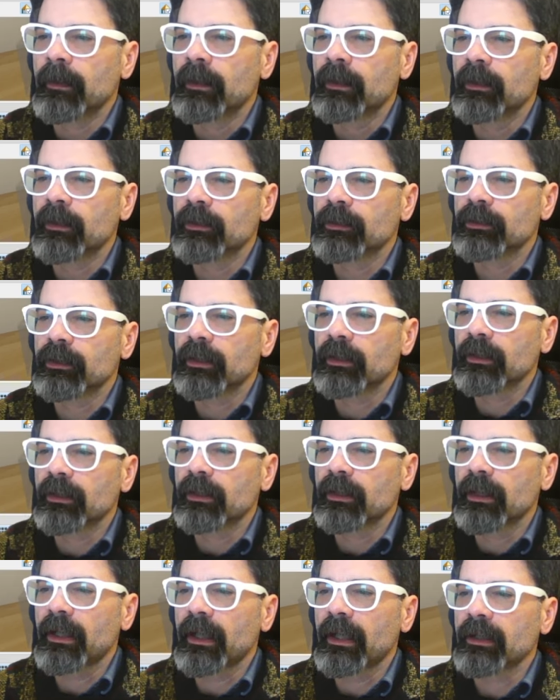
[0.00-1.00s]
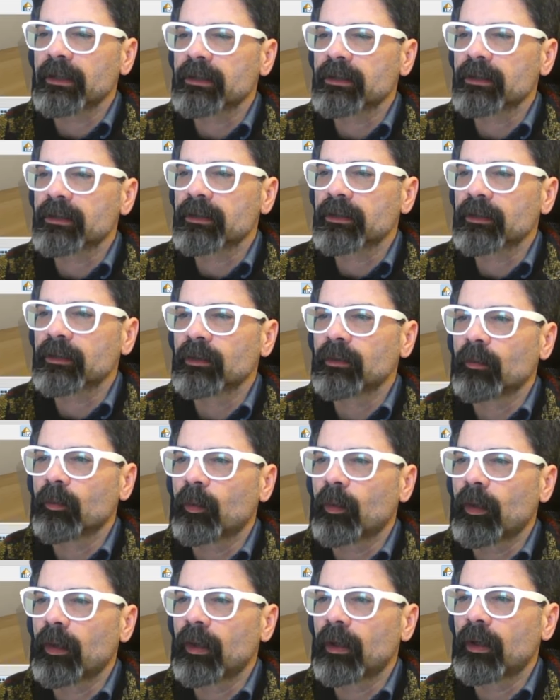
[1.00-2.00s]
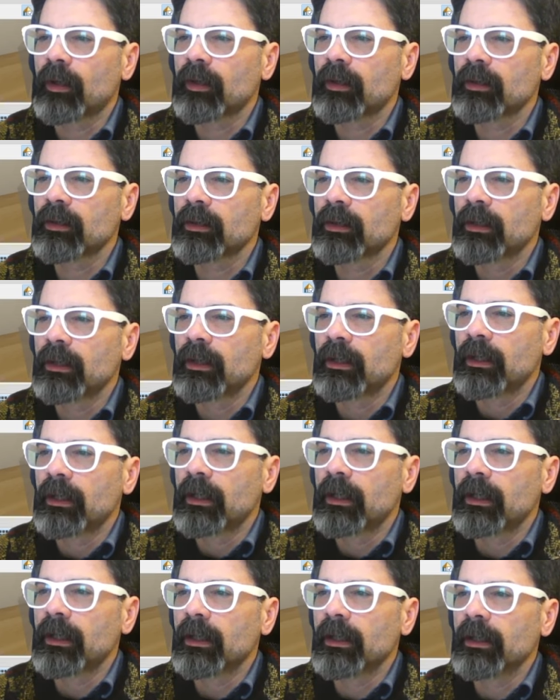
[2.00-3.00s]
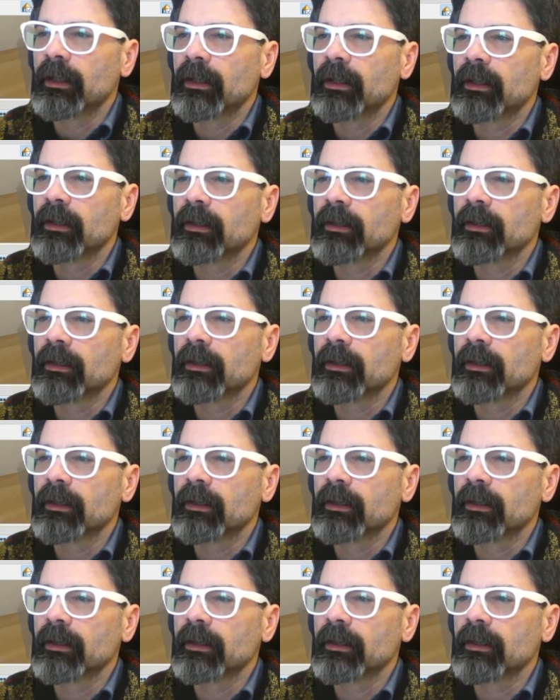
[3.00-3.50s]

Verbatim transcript: Here's our glass wall. Uh,